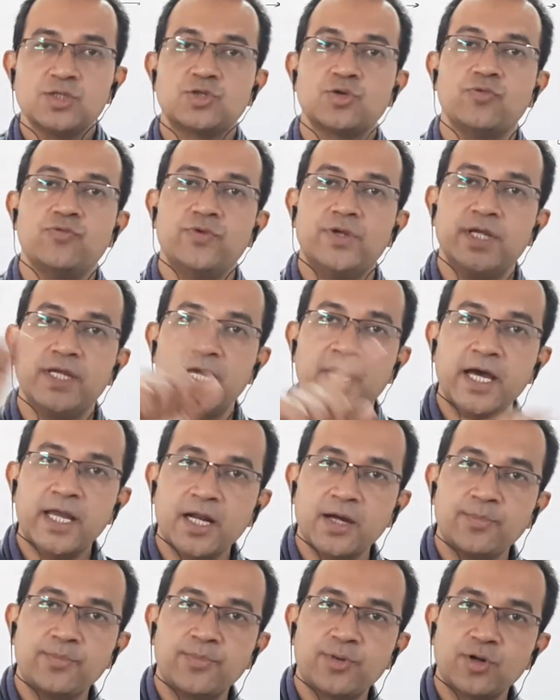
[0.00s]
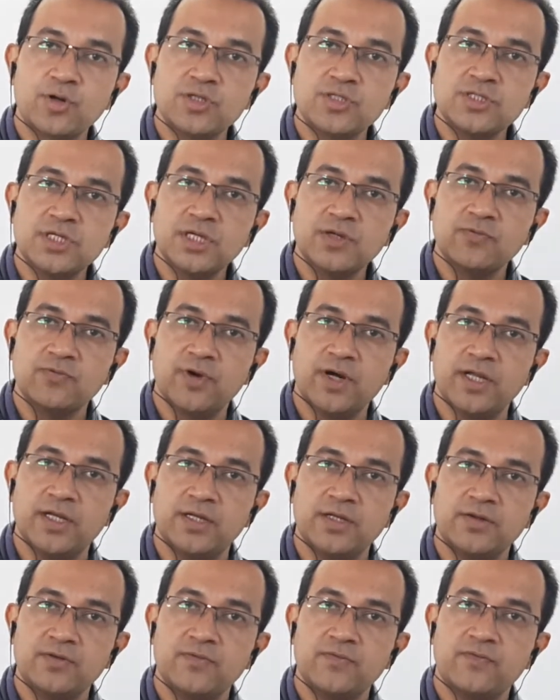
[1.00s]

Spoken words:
So we are approaching 1